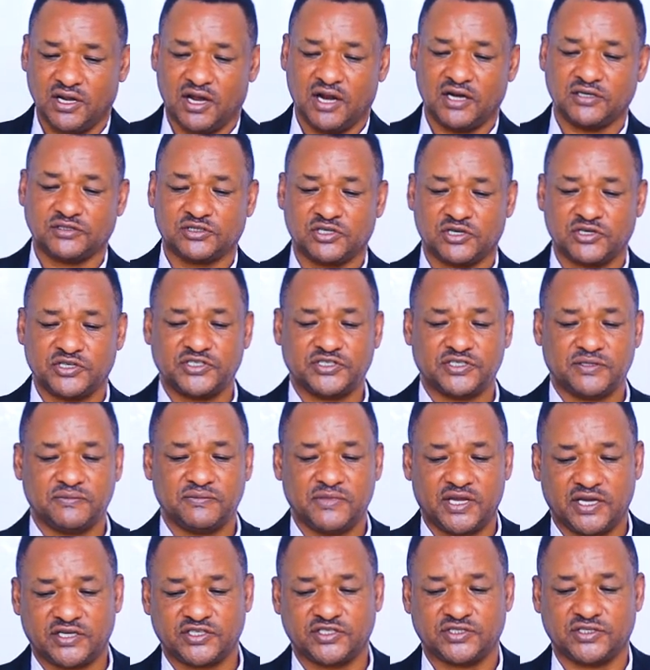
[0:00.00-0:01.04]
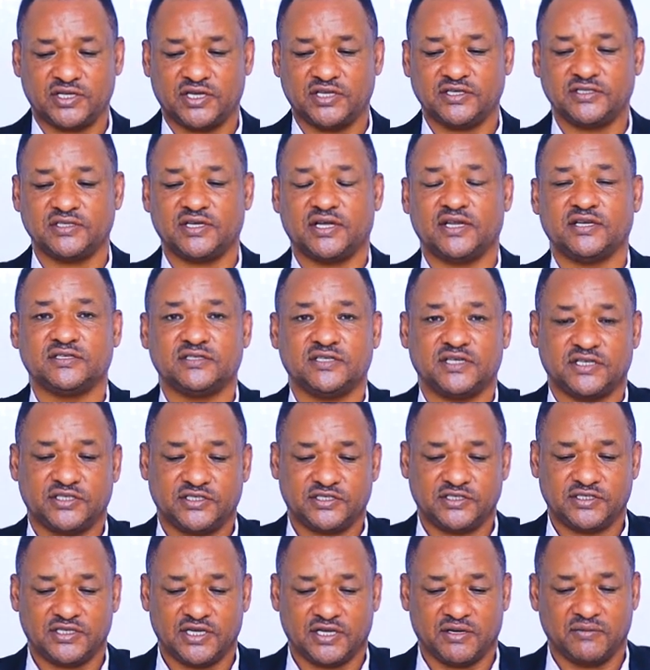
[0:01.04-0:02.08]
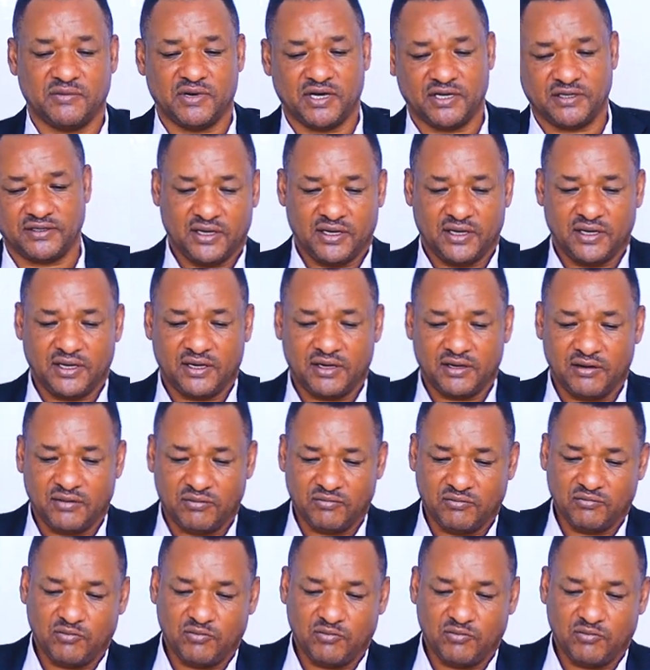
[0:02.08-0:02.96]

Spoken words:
altruism, exchange, and stigma.